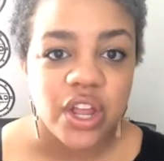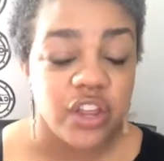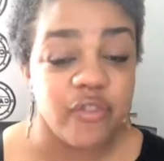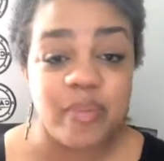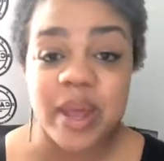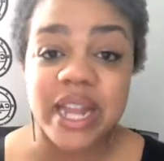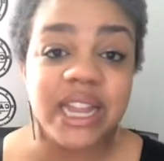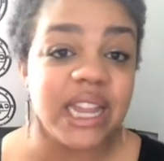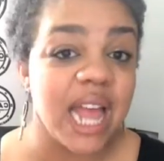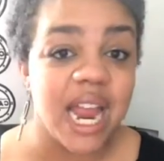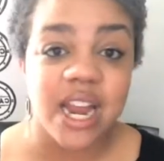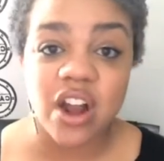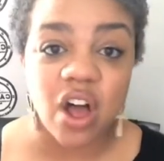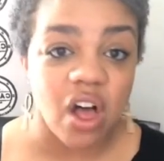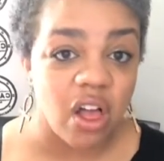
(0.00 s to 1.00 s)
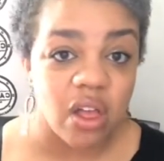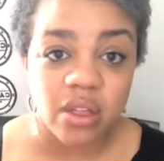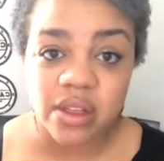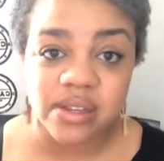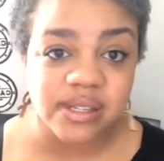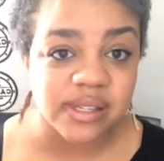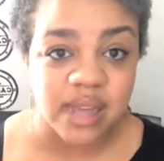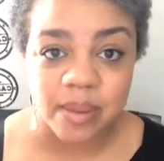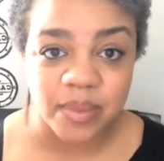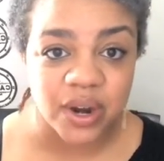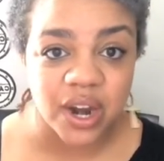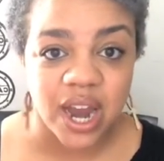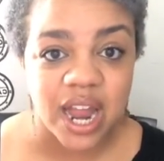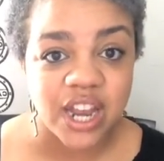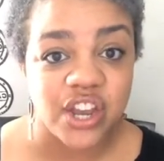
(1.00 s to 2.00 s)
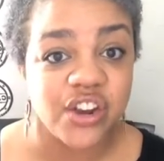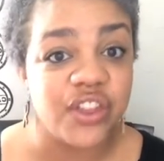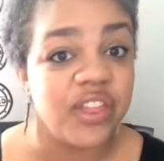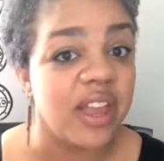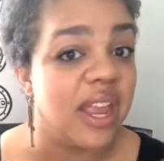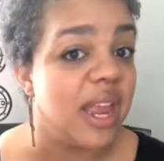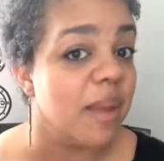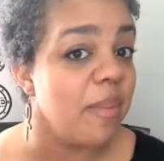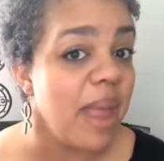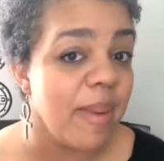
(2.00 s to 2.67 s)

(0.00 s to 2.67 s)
you've been light all summer and you're thinking,